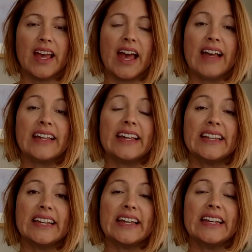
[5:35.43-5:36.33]

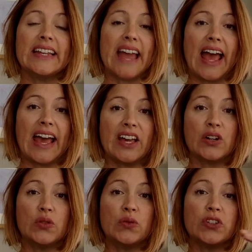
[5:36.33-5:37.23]
Again,
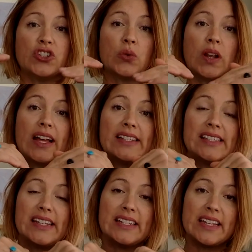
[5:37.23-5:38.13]
inhale, visualize
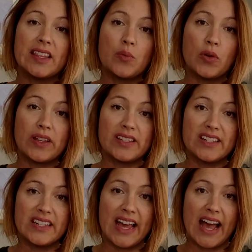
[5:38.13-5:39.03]
sending the breath
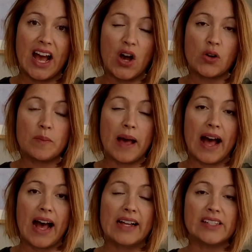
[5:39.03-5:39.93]
down
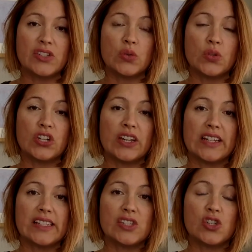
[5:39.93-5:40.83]
past your
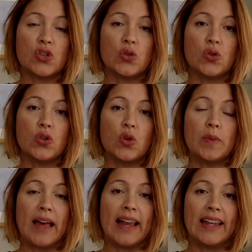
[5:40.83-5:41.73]
chest to your
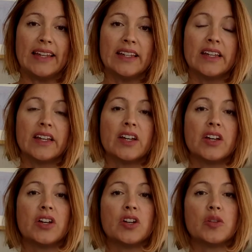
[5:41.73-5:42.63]
belly.
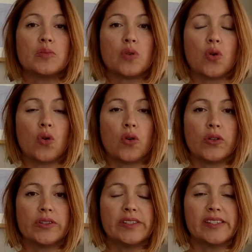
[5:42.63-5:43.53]

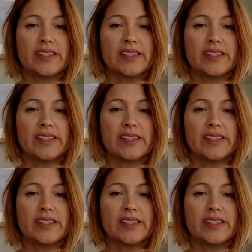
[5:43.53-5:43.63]
Pause.